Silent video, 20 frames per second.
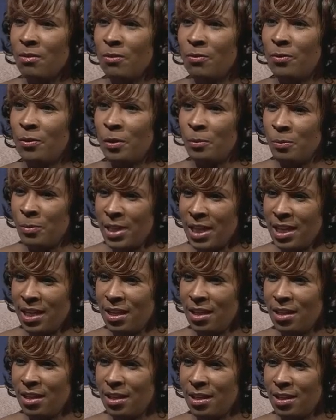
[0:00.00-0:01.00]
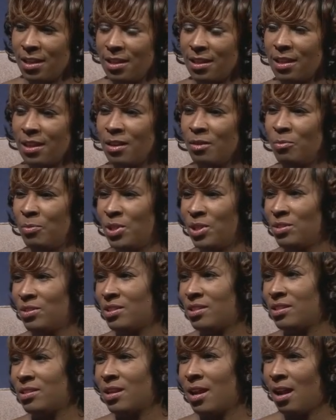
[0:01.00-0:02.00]
For me, the abuse
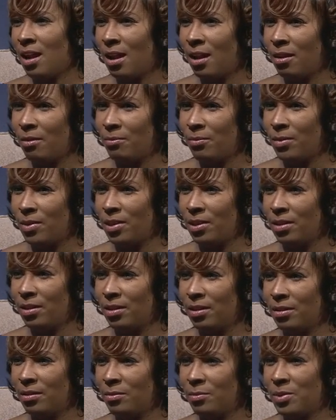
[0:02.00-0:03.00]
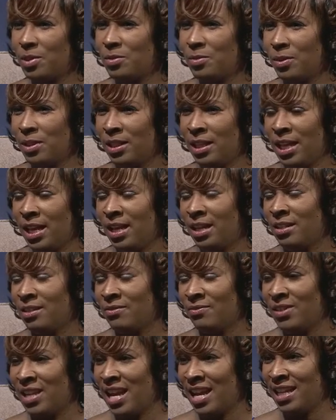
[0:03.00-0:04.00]
stopped between the age of
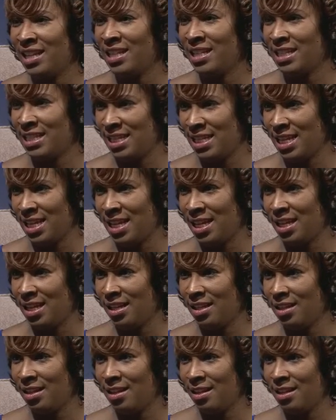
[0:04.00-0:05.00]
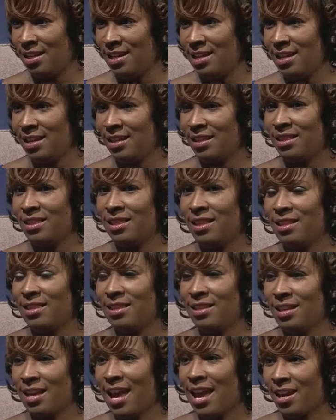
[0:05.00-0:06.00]
9 and 10. Okay.
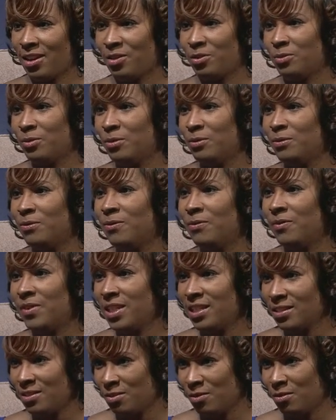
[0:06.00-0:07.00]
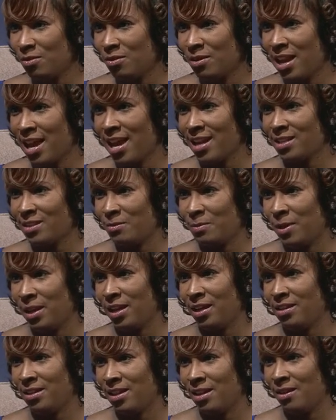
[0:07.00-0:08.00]
The actual physical
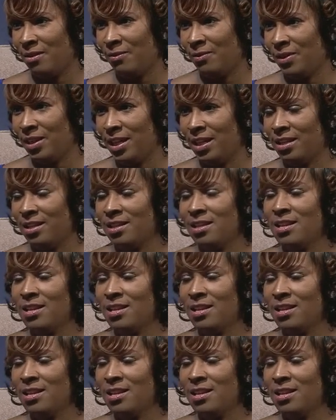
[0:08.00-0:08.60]
aspect of it.